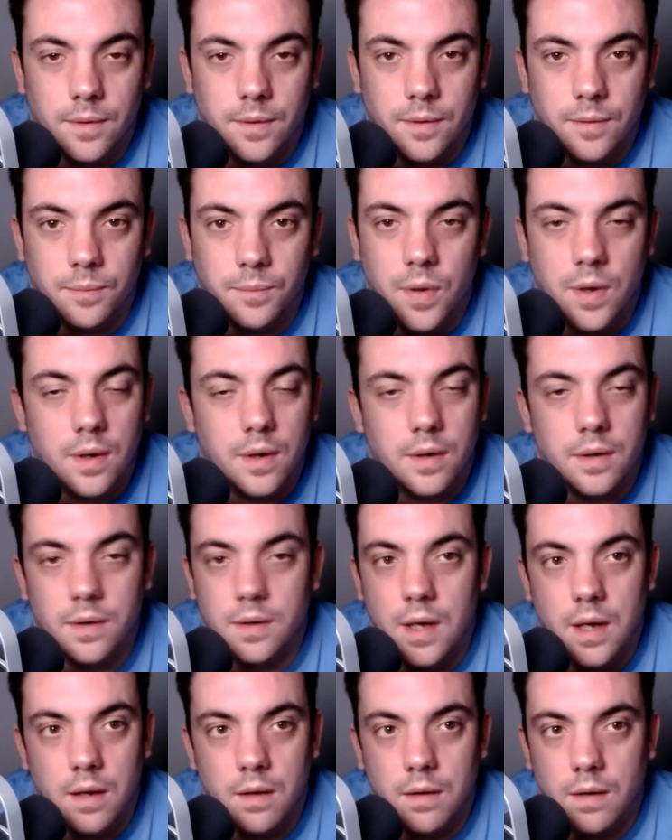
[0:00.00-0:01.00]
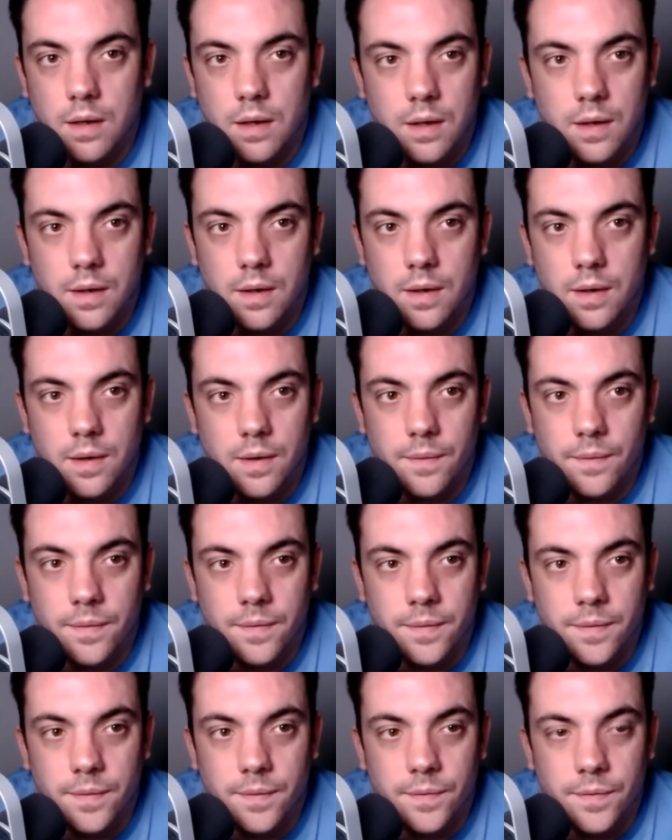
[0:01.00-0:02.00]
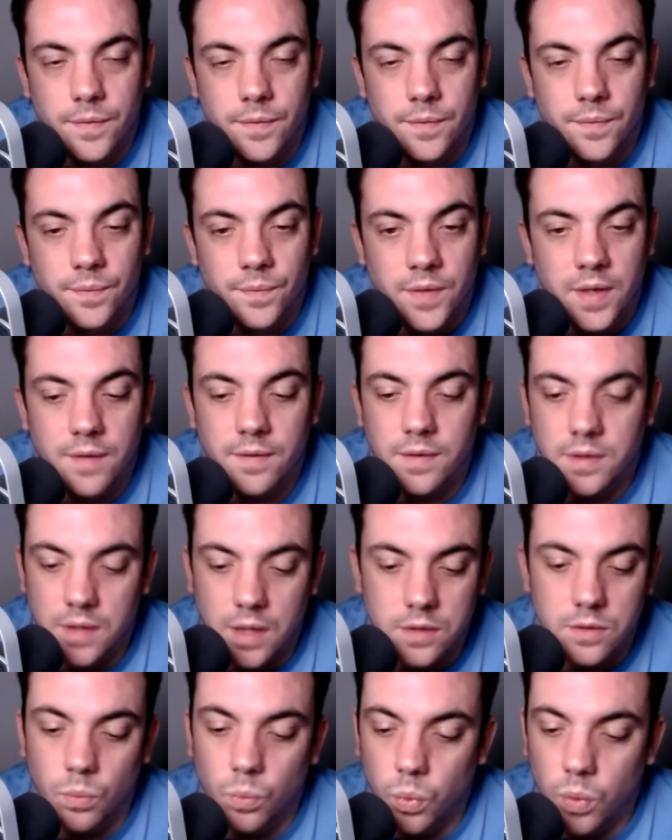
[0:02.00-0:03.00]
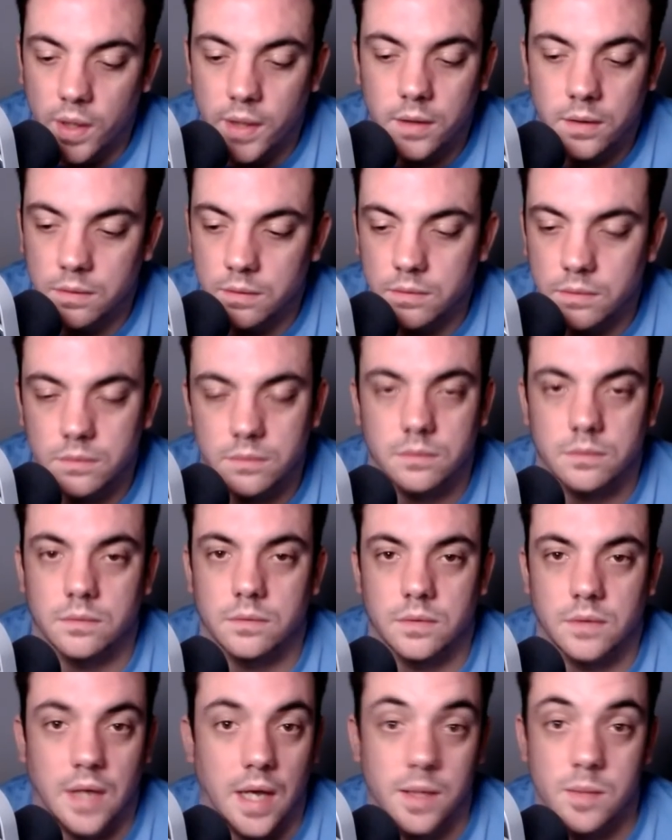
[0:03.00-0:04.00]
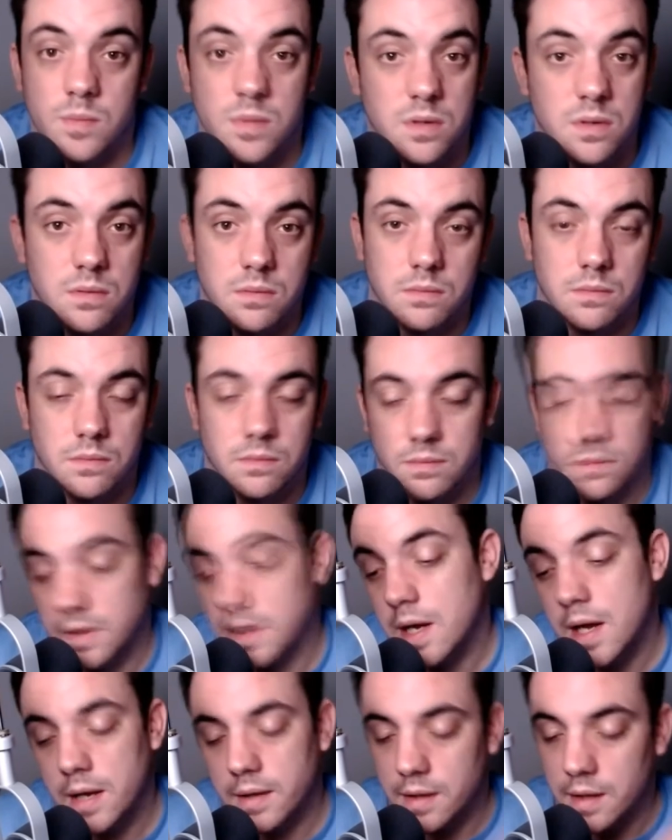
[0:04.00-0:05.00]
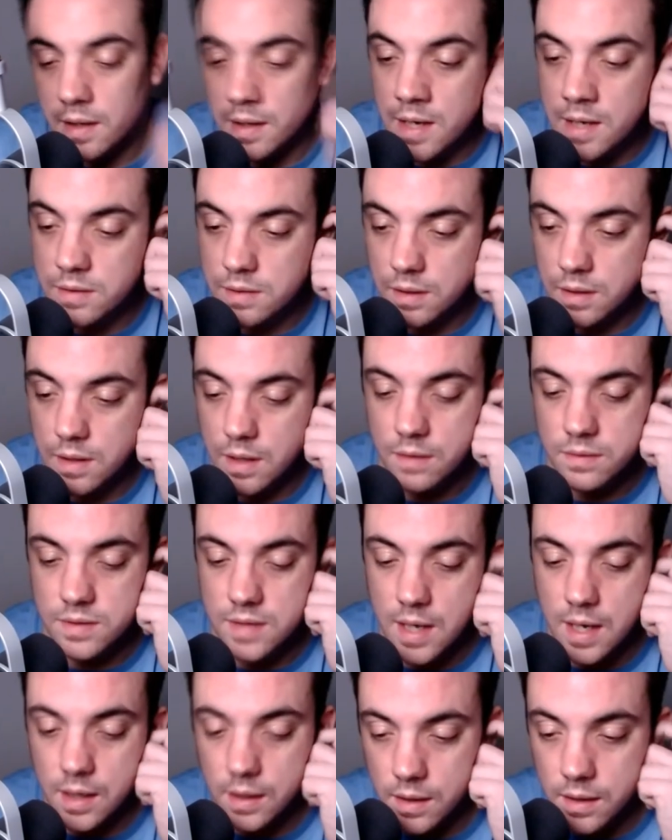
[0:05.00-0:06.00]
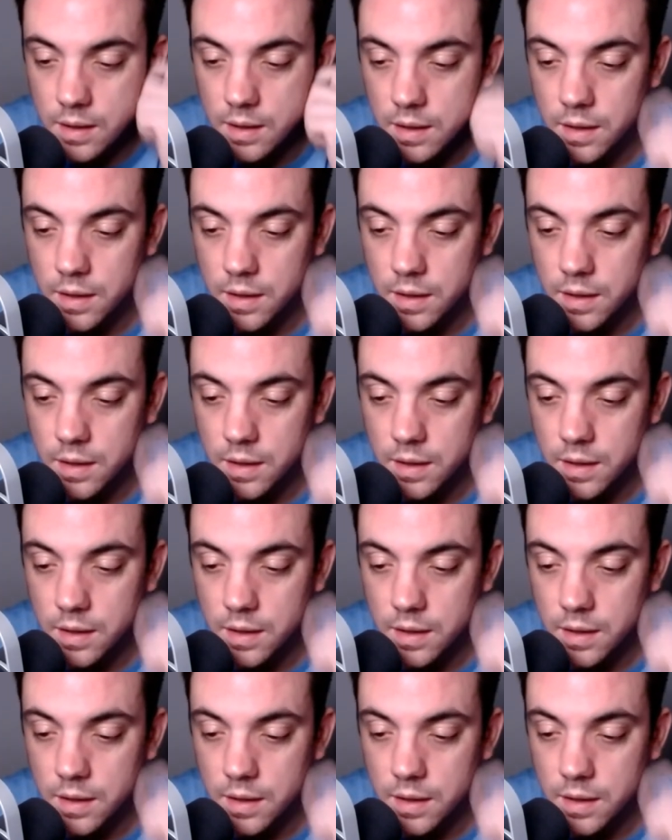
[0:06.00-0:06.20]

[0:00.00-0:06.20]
But yeah, it, if he doesn't win games, yeah, then he has to go. Sadly,